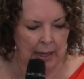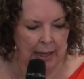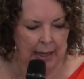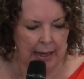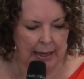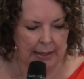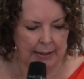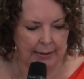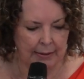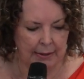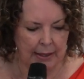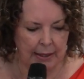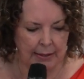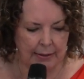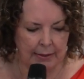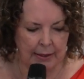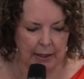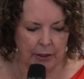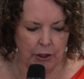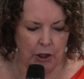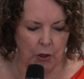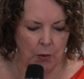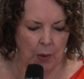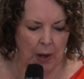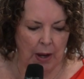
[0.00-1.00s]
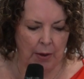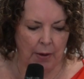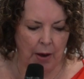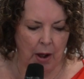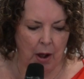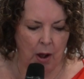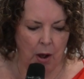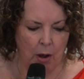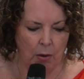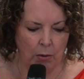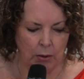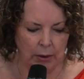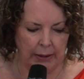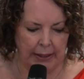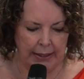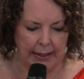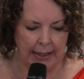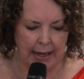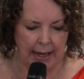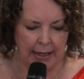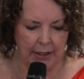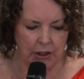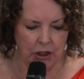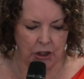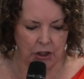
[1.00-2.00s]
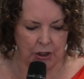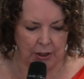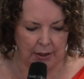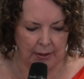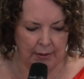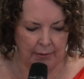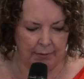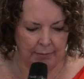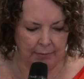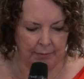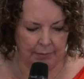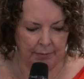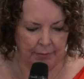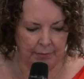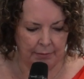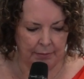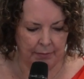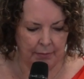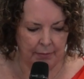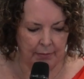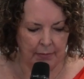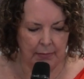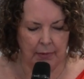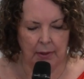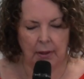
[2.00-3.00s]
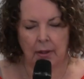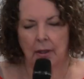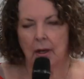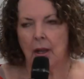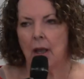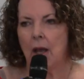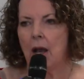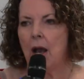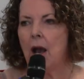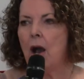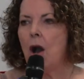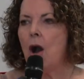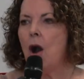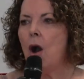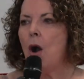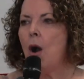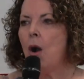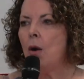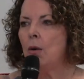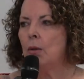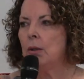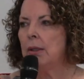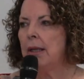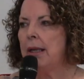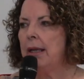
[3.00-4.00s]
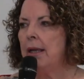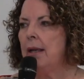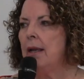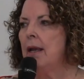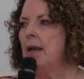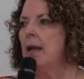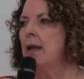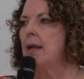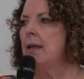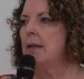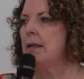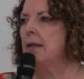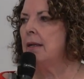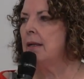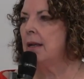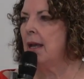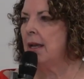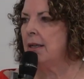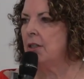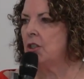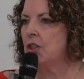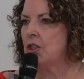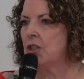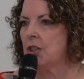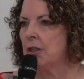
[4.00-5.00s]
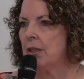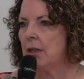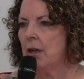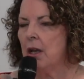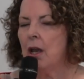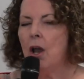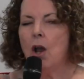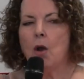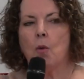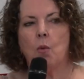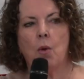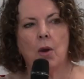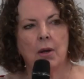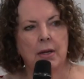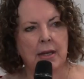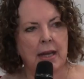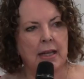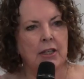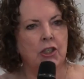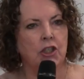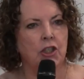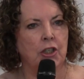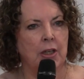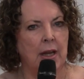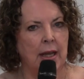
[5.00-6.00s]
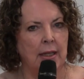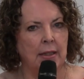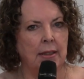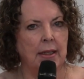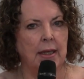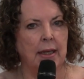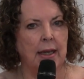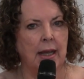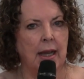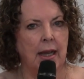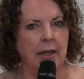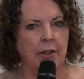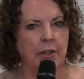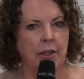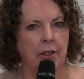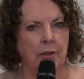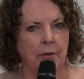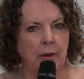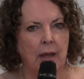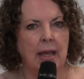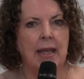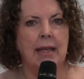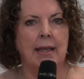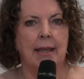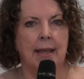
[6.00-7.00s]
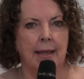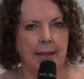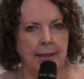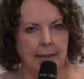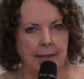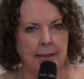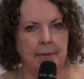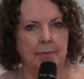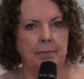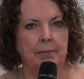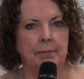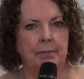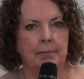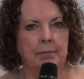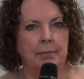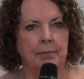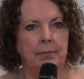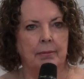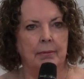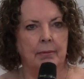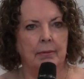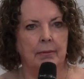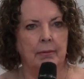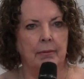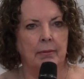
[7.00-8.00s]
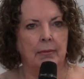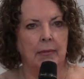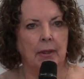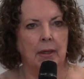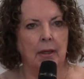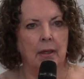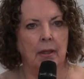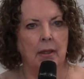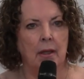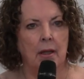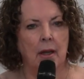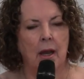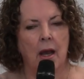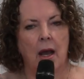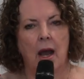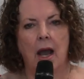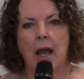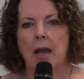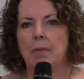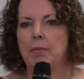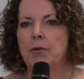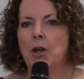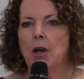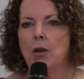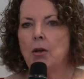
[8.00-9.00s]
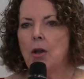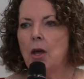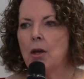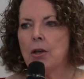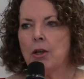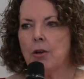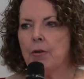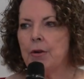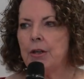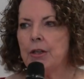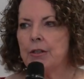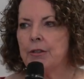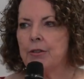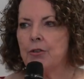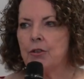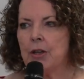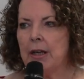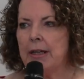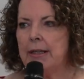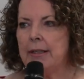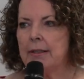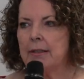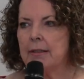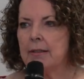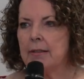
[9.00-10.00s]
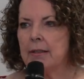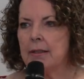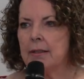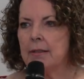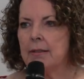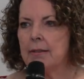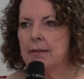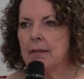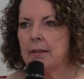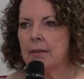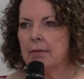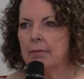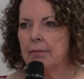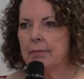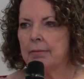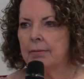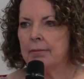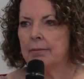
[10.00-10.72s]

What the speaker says: It says that you are a holy nation. A holy nation. What nationality are you? Kingdom. I am no longer an Australian citizen.